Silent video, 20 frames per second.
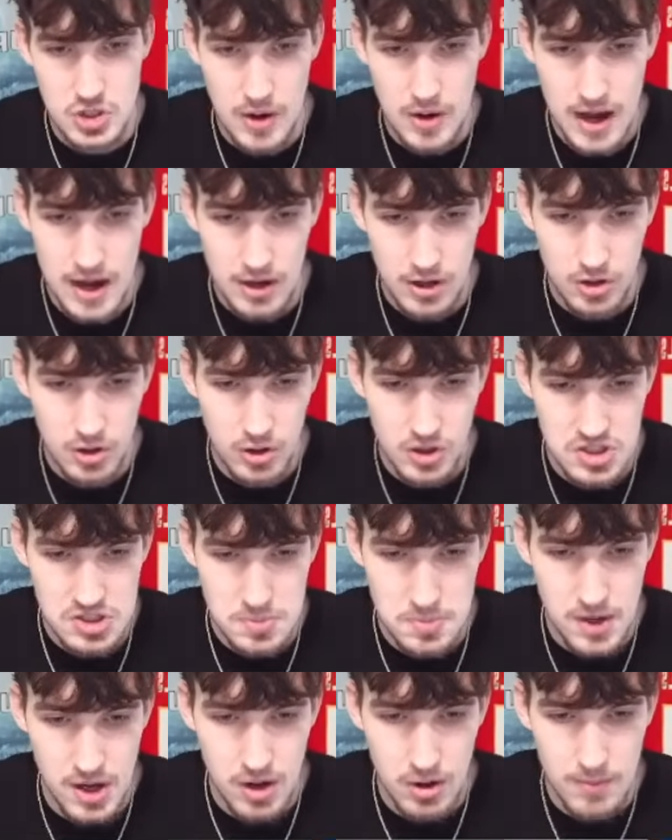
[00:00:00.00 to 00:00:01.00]
Surratt,
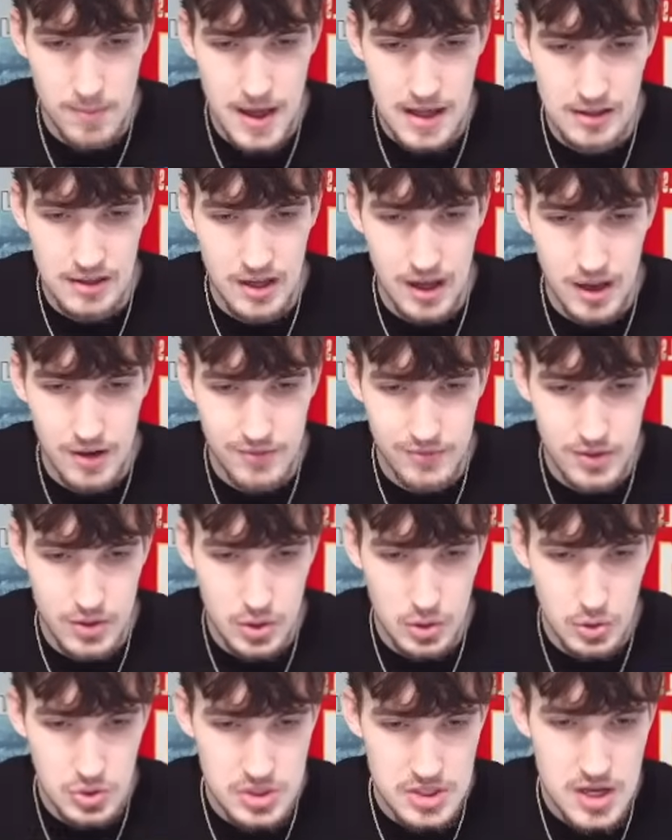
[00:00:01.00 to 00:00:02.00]
Chris Bell, Malachi
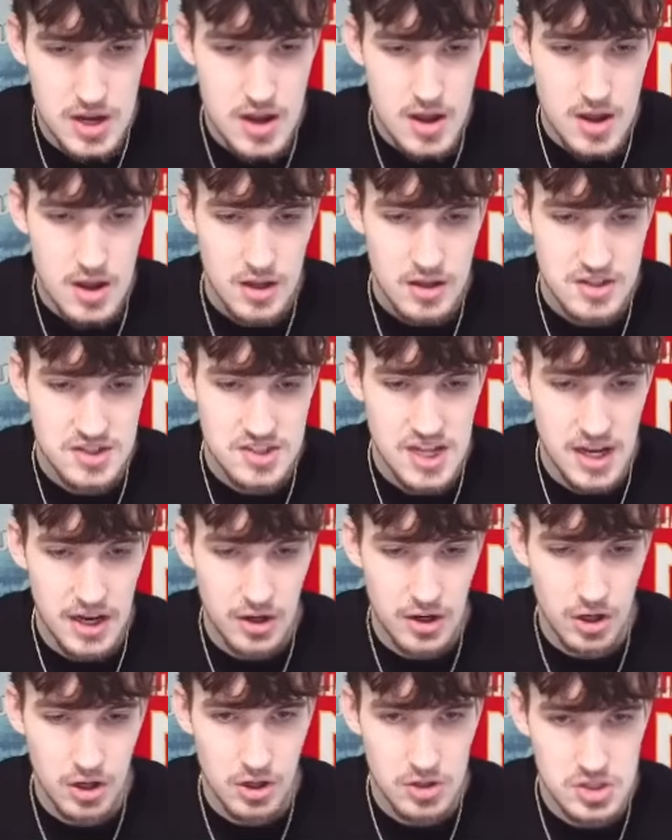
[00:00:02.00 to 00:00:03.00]
Fields,
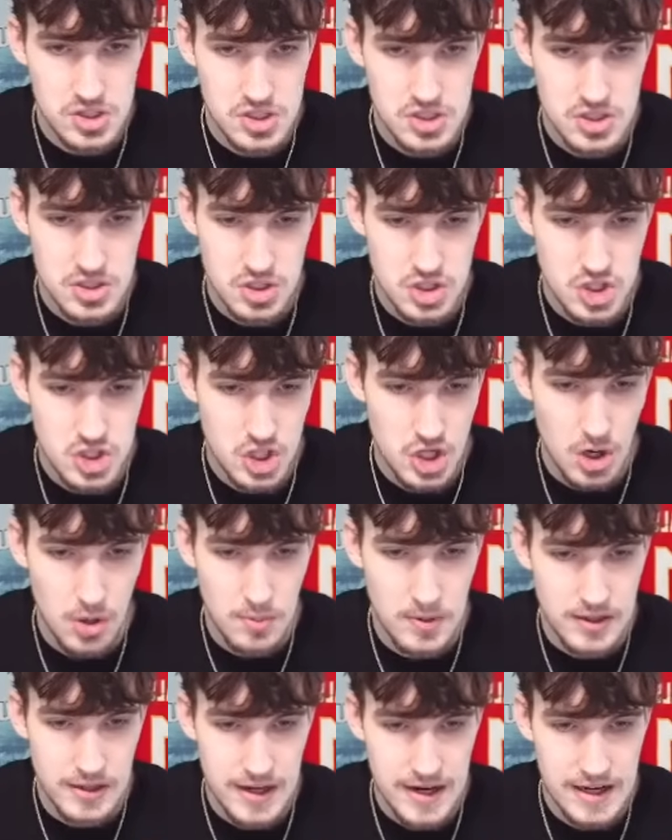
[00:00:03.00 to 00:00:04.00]
Ted Hurst,
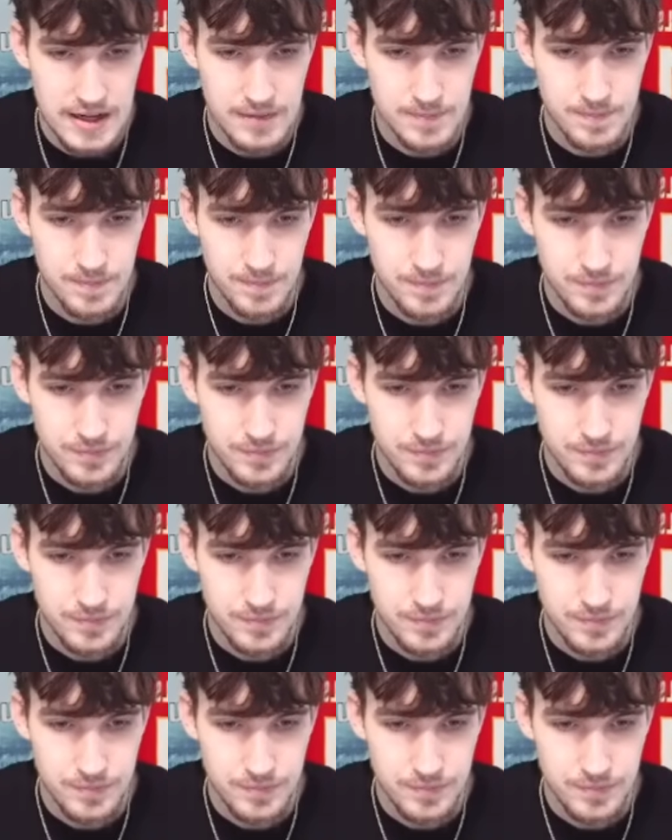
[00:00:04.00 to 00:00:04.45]
Jacoby Lane.